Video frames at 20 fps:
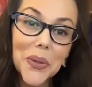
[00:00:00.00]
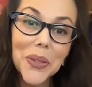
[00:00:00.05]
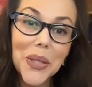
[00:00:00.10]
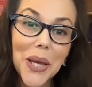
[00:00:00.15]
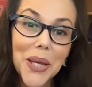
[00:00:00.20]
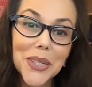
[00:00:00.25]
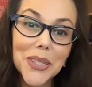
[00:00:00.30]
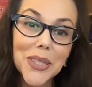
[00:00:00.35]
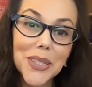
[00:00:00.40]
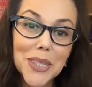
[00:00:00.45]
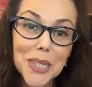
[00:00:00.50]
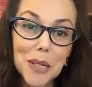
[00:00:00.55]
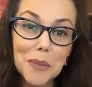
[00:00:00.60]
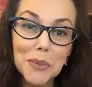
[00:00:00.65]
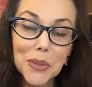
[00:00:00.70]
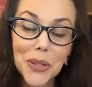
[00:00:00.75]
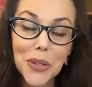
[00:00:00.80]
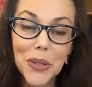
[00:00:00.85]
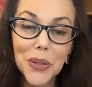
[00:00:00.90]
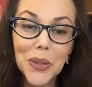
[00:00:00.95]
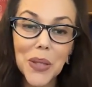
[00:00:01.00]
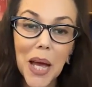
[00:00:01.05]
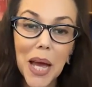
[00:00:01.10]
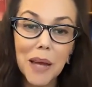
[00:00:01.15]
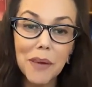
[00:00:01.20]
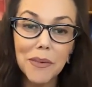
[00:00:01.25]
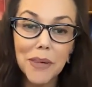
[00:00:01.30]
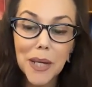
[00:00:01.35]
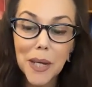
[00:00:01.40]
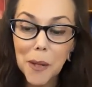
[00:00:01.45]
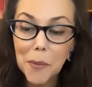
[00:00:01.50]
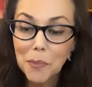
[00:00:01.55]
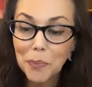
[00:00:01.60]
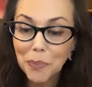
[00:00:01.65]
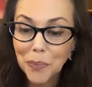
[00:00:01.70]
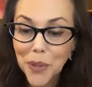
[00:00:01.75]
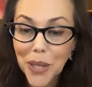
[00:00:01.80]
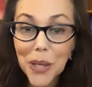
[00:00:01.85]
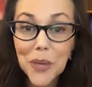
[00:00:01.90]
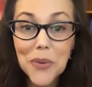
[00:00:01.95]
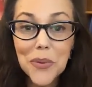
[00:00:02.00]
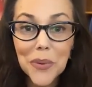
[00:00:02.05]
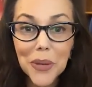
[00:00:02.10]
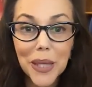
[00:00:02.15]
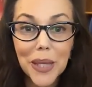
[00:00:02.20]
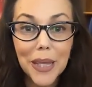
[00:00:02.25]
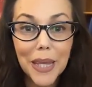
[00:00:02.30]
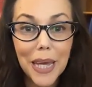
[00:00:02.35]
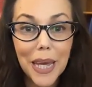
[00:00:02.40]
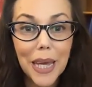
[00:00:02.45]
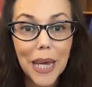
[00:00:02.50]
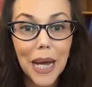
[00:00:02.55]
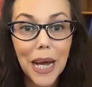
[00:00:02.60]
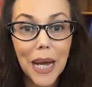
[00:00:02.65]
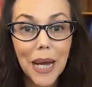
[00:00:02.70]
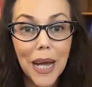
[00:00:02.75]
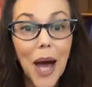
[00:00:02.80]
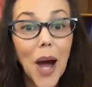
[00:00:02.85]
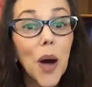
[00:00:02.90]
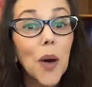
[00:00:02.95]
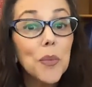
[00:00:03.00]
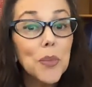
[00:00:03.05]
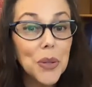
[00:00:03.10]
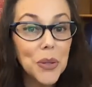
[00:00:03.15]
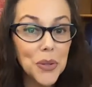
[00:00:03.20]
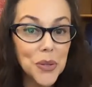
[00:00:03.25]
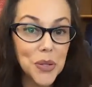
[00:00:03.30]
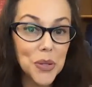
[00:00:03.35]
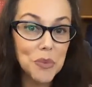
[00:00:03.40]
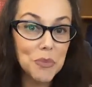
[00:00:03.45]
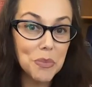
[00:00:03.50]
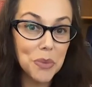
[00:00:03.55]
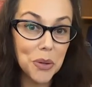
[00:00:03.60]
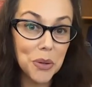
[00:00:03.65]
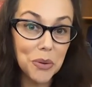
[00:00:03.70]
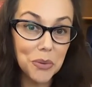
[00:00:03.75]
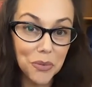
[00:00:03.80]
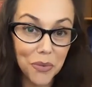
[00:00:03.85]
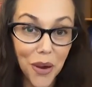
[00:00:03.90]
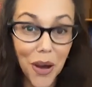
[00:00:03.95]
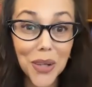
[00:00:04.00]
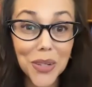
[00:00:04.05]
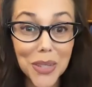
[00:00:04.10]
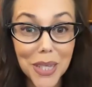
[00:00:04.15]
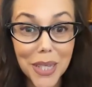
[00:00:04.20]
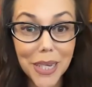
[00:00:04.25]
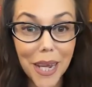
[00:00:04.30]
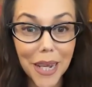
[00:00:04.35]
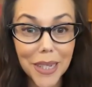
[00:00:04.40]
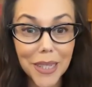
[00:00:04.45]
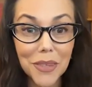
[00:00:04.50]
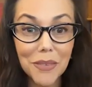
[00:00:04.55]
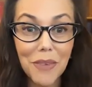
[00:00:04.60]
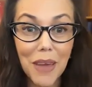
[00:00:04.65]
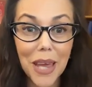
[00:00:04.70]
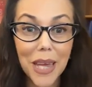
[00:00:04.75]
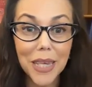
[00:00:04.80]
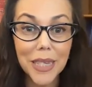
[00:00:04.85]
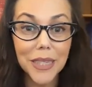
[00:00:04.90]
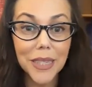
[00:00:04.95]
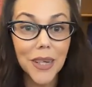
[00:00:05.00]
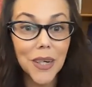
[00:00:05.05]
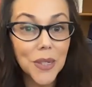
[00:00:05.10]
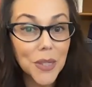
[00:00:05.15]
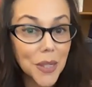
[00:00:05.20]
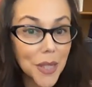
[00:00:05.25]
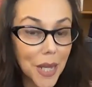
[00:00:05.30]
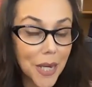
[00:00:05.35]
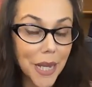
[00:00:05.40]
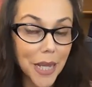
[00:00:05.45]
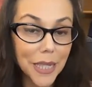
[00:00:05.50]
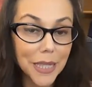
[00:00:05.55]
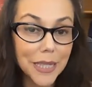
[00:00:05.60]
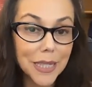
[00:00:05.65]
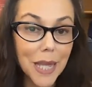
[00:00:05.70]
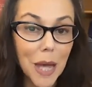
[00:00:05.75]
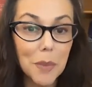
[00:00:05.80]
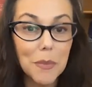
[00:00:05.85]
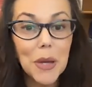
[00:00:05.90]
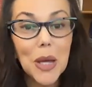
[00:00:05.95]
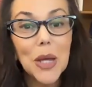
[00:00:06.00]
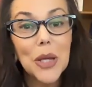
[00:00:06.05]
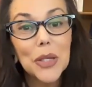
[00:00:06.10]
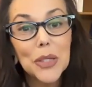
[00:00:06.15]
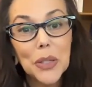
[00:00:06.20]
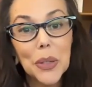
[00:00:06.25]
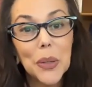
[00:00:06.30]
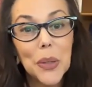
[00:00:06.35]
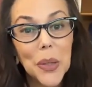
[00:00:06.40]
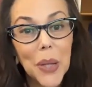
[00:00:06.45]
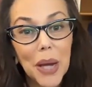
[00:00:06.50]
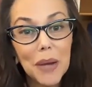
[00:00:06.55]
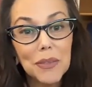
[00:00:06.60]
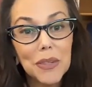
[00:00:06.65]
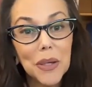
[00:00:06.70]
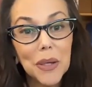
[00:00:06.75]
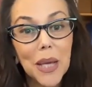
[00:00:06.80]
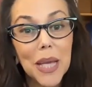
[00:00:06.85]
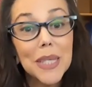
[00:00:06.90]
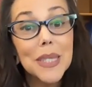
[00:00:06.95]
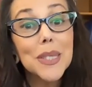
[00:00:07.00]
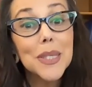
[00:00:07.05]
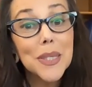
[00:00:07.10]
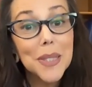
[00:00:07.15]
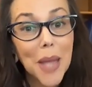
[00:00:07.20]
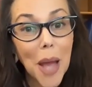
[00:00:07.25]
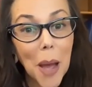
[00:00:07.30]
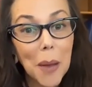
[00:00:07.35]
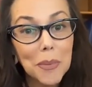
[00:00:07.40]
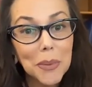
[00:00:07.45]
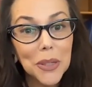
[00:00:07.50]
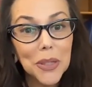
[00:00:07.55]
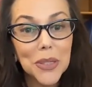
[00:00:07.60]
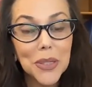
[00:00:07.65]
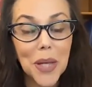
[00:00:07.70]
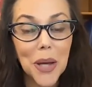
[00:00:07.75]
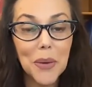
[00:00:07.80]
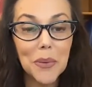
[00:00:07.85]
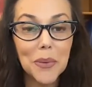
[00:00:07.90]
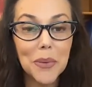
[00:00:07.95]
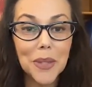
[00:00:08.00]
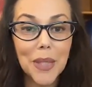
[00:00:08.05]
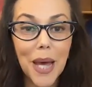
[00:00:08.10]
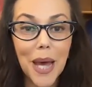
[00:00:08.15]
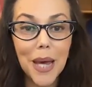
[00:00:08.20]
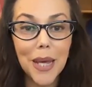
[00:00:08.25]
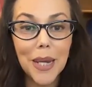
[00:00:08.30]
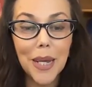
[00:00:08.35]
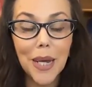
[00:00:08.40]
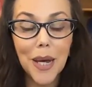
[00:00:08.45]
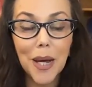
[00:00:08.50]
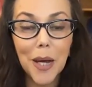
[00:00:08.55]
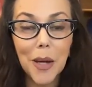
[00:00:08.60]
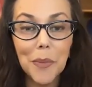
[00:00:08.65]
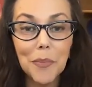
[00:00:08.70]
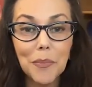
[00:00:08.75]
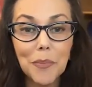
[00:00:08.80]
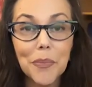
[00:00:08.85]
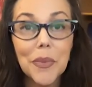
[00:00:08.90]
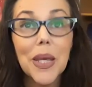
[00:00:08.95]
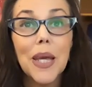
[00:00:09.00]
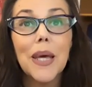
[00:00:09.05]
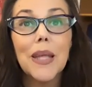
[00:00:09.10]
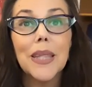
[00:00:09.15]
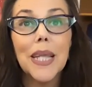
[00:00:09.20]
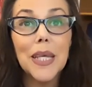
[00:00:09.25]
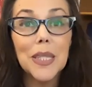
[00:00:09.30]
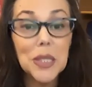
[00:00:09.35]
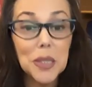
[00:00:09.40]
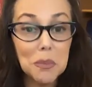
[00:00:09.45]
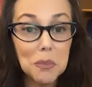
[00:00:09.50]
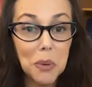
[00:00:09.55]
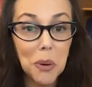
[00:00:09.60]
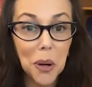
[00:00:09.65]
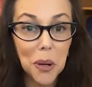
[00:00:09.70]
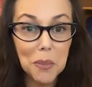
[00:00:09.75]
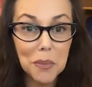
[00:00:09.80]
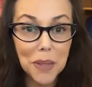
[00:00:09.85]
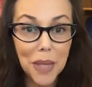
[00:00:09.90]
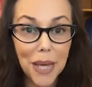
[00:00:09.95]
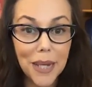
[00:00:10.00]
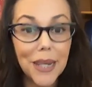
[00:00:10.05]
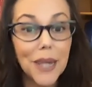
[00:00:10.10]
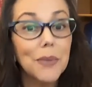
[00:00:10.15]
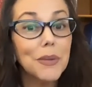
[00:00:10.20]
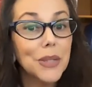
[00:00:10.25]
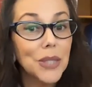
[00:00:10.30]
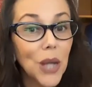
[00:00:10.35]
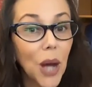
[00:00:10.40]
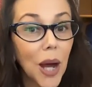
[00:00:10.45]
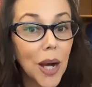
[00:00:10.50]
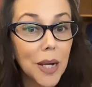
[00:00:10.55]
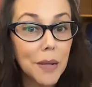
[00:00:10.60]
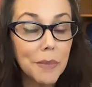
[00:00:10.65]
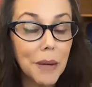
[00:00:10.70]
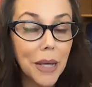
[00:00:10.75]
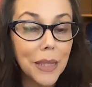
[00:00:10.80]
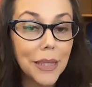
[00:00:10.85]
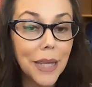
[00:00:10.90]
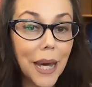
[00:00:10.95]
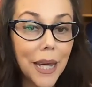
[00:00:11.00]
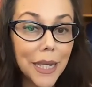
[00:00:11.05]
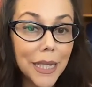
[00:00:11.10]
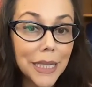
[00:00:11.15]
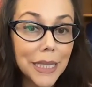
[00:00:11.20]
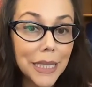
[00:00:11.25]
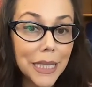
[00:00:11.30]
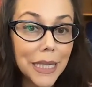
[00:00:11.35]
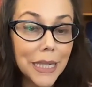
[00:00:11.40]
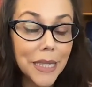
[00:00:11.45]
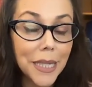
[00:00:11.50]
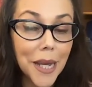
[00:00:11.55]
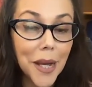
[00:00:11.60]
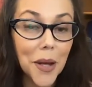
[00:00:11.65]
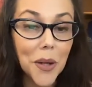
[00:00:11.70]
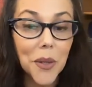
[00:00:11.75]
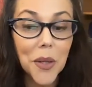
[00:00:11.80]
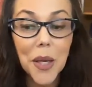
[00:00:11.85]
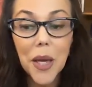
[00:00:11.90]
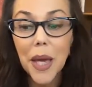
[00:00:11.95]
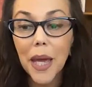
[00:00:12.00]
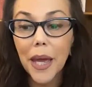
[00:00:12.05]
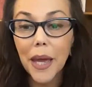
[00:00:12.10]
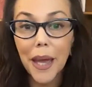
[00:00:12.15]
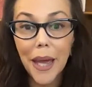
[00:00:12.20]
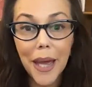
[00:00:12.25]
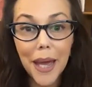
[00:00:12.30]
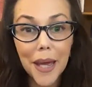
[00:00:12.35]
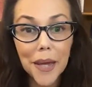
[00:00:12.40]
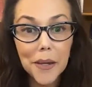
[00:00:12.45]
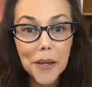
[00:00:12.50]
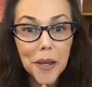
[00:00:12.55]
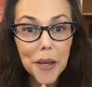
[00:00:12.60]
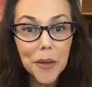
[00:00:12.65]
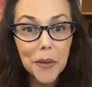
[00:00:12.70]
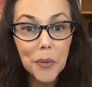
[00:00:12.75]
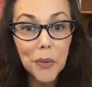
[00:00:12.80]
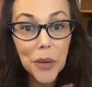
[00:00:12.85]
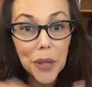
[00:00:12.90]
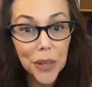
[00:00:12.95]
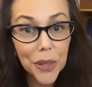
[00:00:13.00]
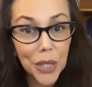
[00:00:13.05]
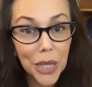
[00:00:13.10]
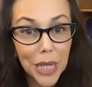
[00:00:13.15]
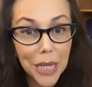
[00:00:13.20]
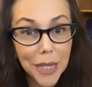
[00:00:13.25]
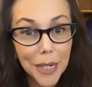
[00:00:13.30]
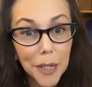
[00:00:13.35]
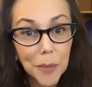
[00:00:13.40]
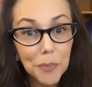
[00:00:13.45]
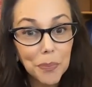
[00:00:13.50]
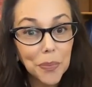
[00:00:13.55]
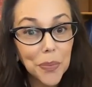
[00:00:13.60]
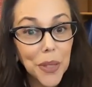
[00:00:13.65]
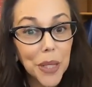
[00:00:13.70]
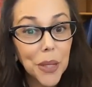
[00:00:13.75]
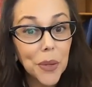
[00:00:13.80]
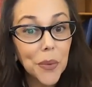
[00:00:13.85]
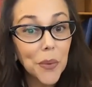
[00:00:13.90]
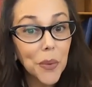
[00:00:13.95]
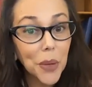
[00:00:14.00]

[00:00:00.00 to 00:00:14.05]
relationships in your life, can really help you to move onto the next phase, onto that next step. So you have to establish that support plan, and we talk about that in detail. And within the